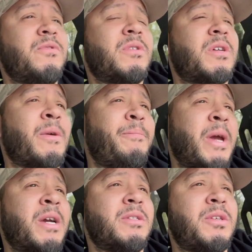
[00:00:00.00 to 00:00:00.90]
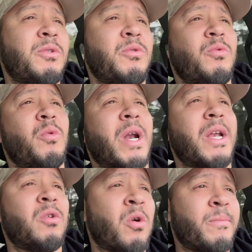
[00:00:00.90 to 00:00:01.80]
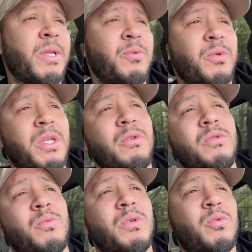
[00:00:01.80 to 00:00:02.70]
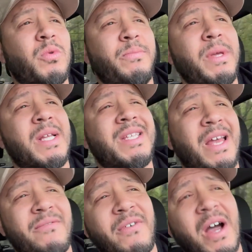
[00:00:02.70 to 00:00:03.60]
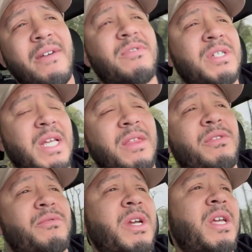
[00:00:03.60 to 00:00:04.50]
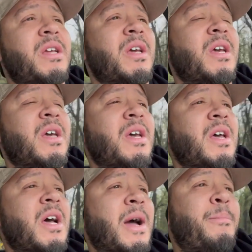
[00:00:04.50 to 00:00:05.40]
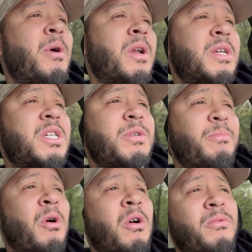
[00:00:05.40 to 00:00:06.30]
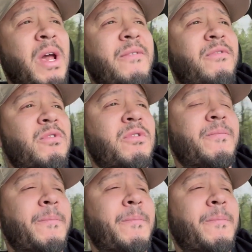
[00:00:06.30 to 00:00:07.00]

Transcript: compared to what I normally would use, which would be a 10.5 or 10.3. I brought the small rifle